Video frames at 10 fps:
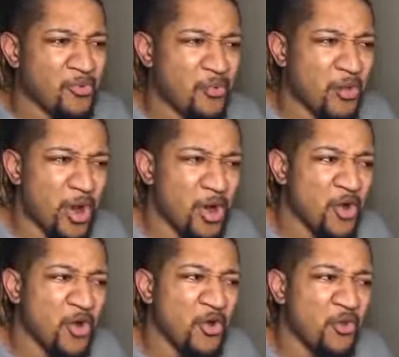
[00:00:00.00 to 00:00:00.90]

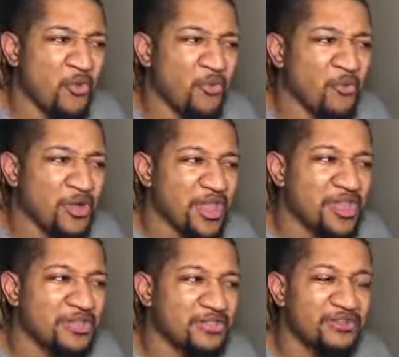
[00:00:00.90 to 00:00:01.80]
Whoa,
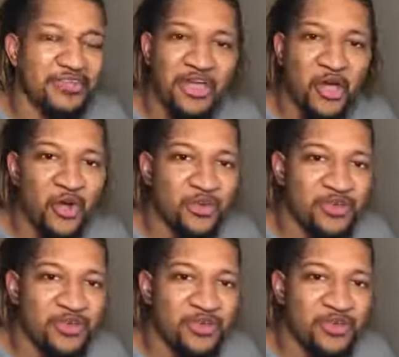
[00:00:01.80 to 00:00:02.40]
he looks like a whole